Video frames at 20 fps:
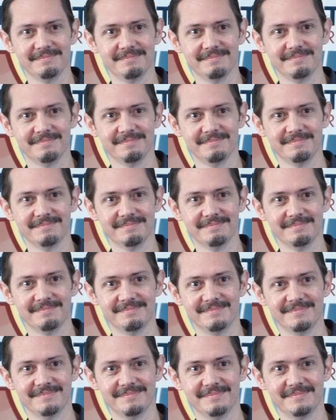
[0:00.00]
long
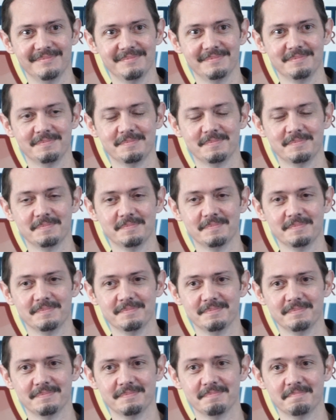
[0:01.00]
desert
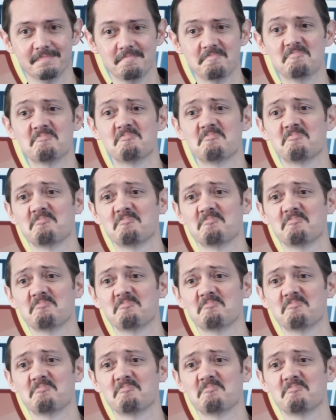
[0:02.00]
highway.